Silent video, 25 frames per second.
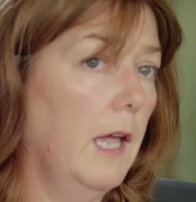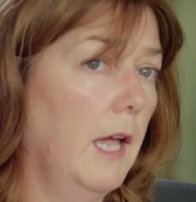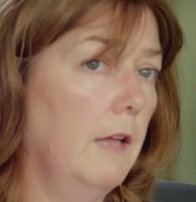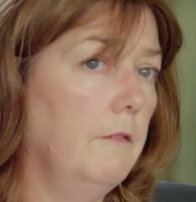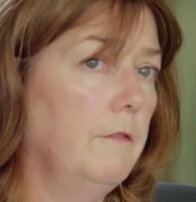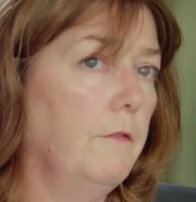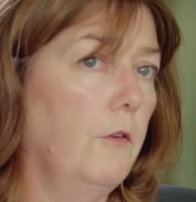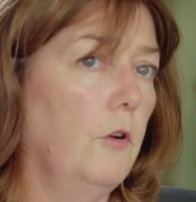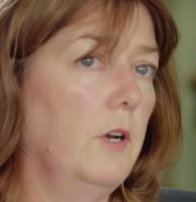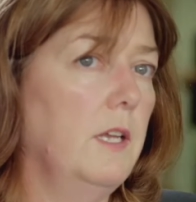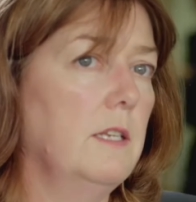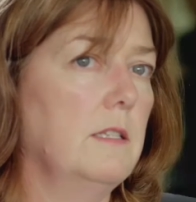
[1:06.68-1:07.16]

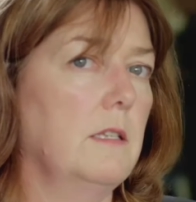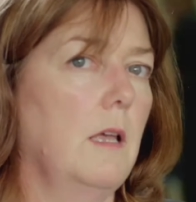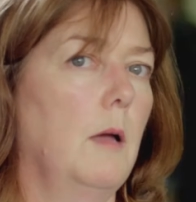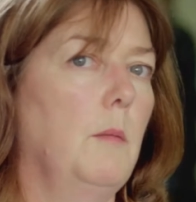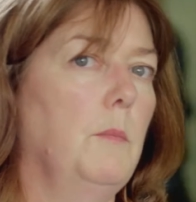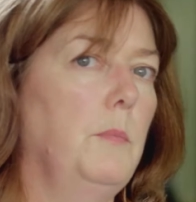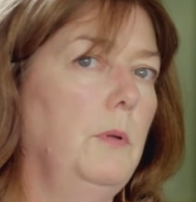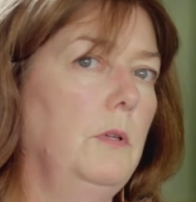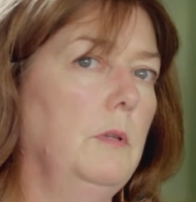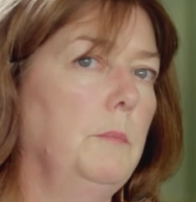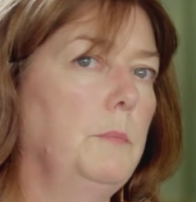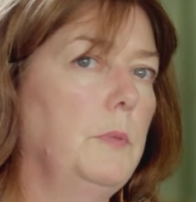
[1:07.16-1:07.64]
And for
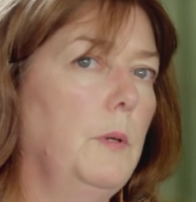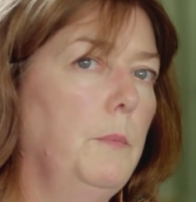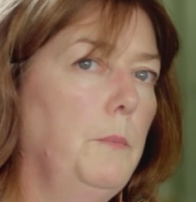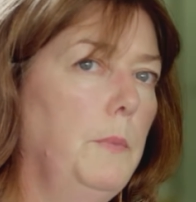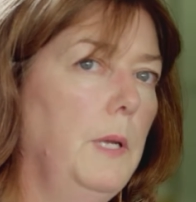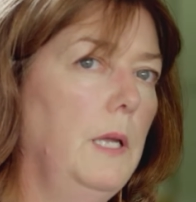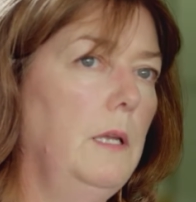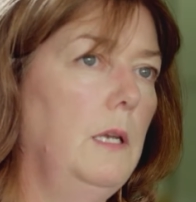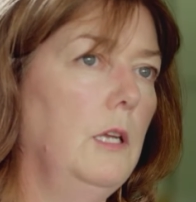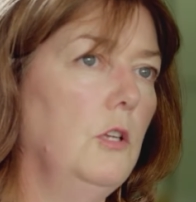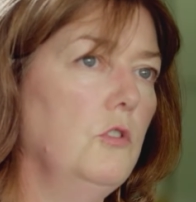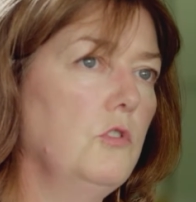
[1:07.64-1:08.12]
example, in
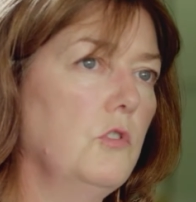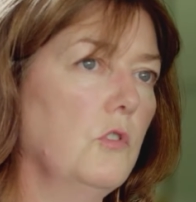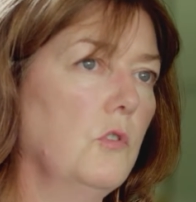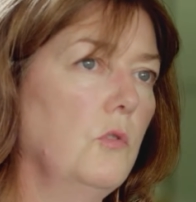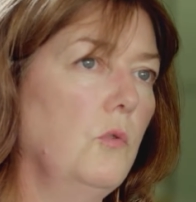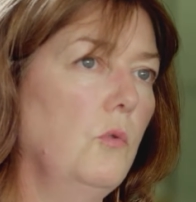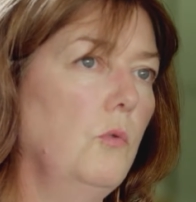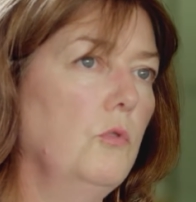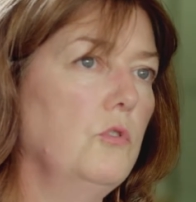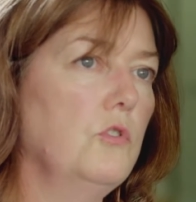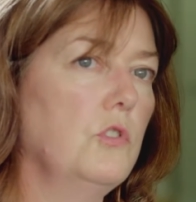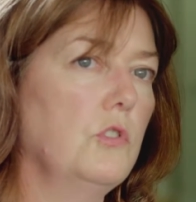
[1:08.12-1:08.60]
preparing to
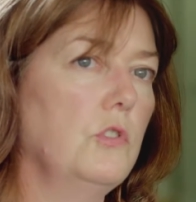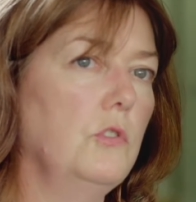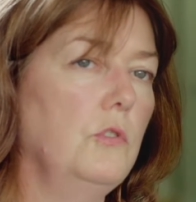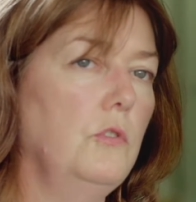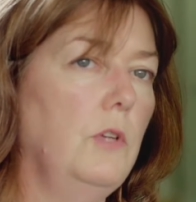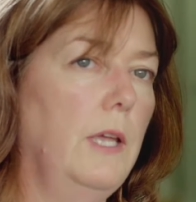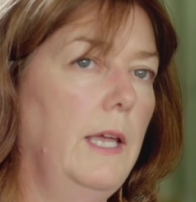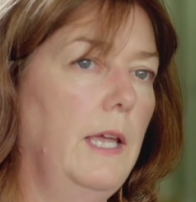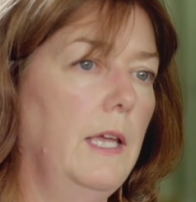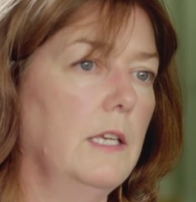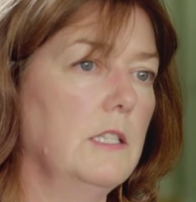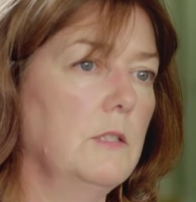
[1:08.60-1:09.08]
go
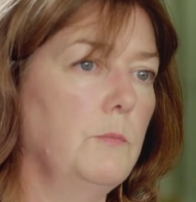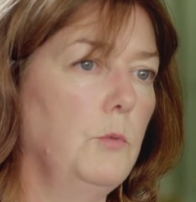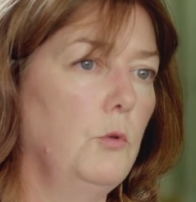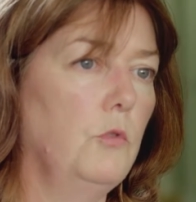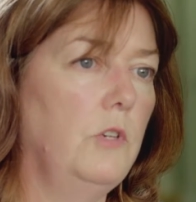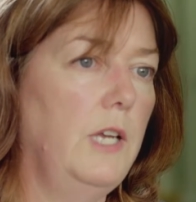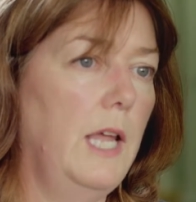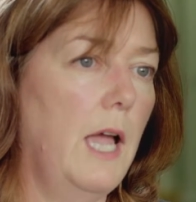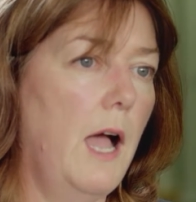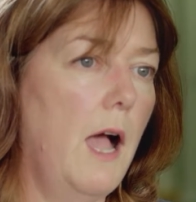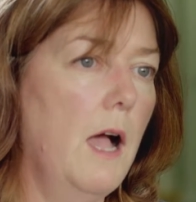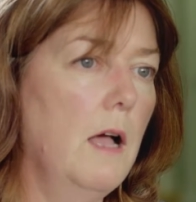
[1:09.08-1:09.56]
to
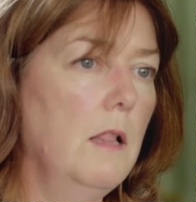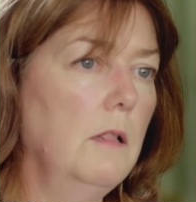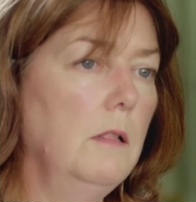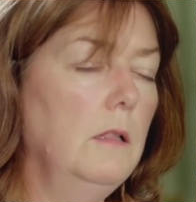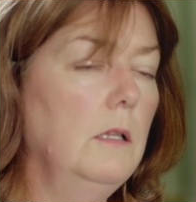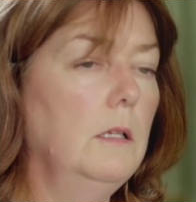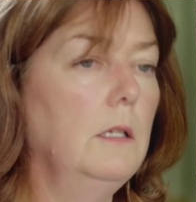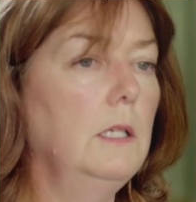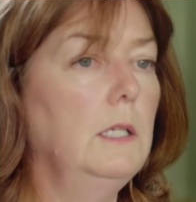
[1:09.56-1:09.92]
Expo Real,